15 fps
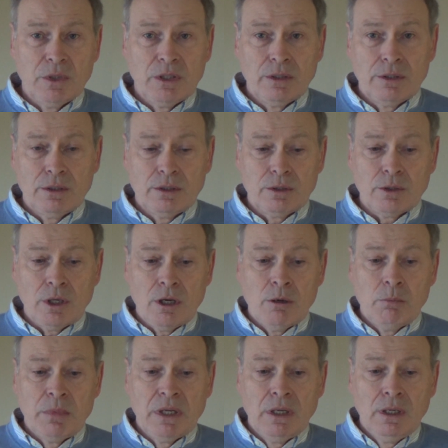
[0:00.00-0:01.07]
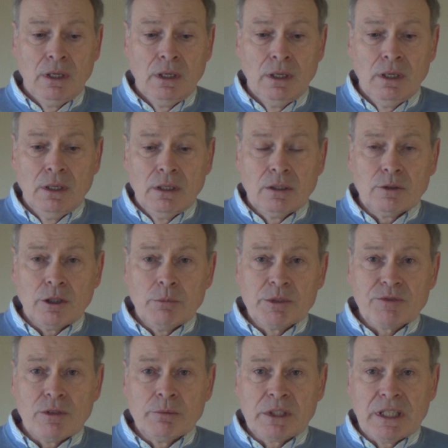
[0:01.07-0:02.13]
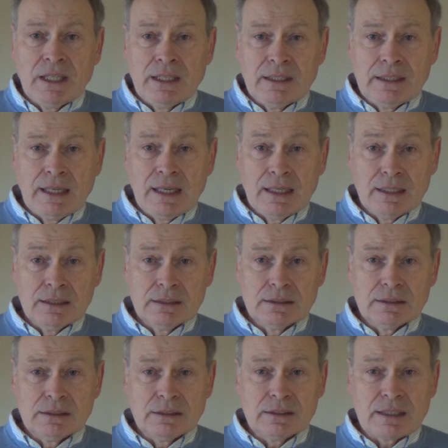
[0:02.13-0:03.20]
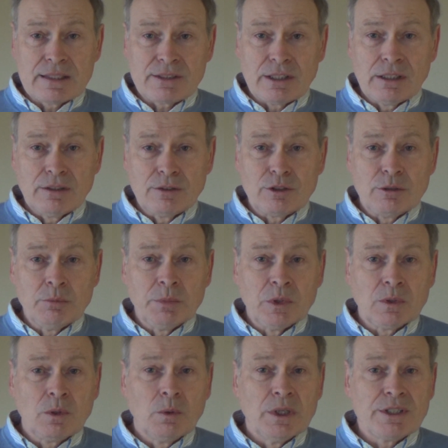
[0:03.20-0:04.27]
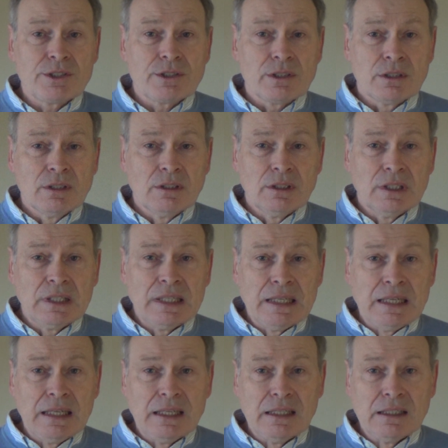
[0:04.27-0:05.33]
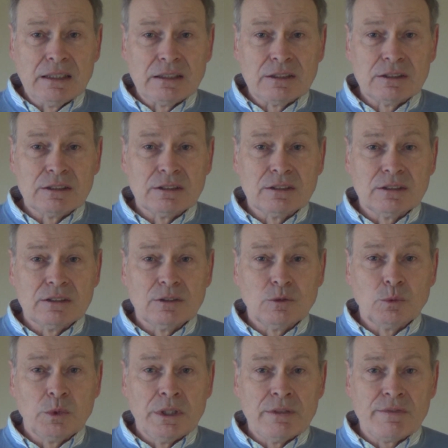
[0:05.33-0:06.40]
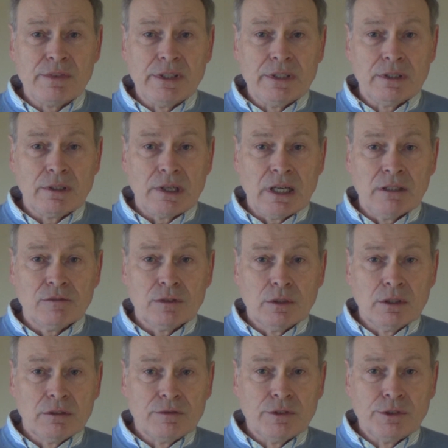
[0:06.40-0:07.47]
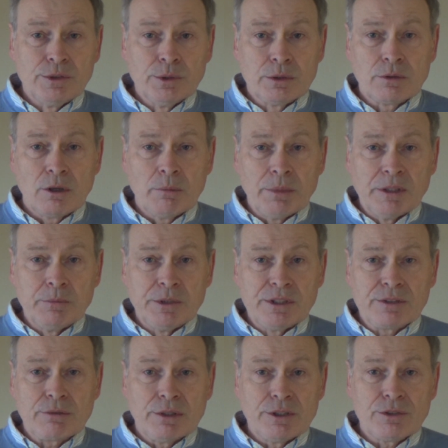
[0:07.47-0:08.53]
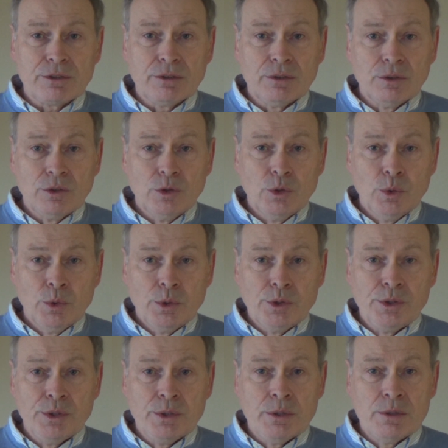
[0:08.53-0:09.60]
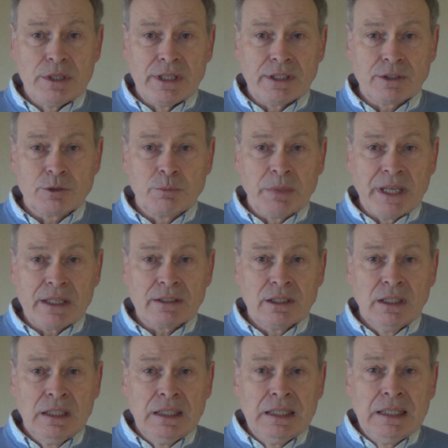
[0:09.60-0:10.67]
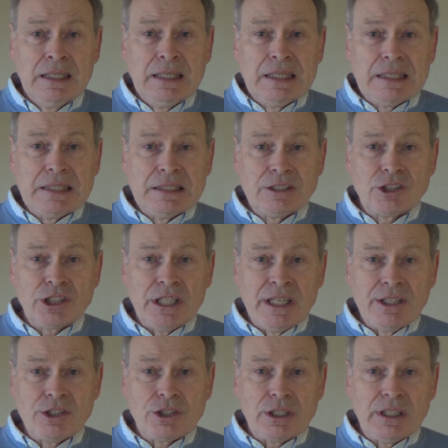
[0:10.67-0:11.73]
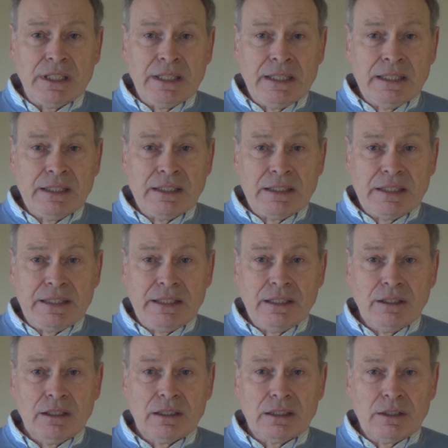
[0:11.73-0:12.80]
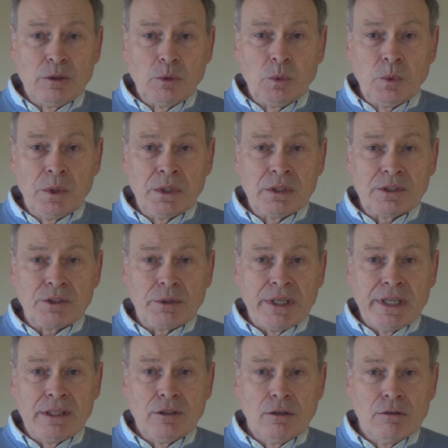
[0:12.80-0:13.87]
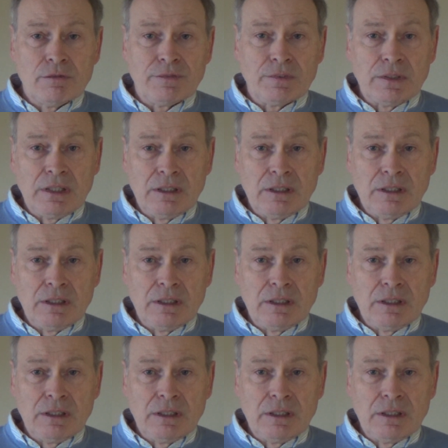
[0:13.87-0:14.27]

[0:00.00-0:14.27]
Rob. Rob's from Canada and is asking a simple question. With the arrival of the new Trump administration, do you expect a change in the world trade of